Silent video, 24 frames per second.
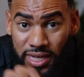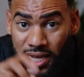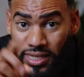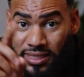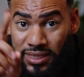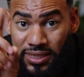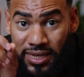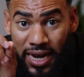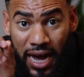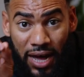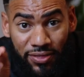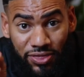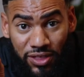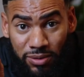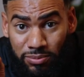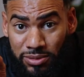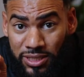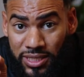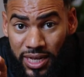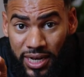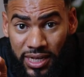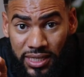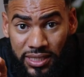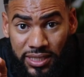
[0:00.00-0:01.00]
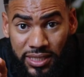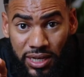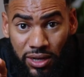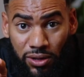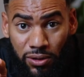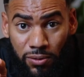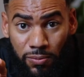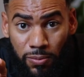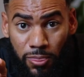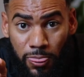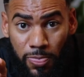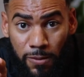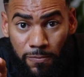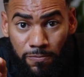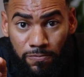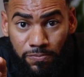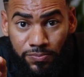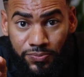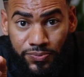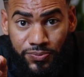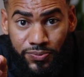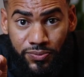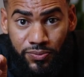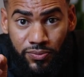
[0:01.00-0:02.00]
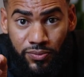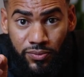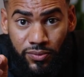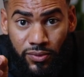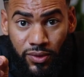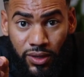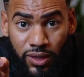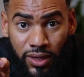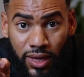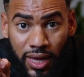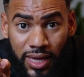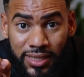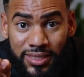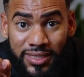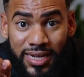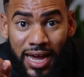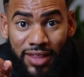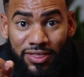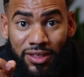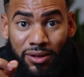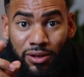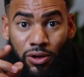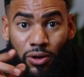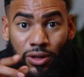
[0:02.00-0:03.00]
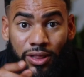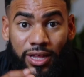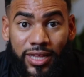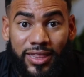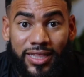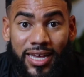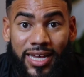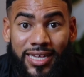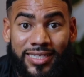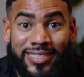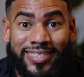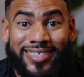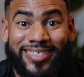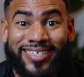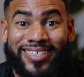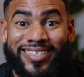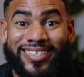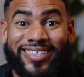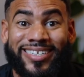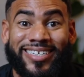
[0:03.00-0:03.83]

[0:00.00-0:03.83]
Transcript: It's not them sitting still. It's not them going like this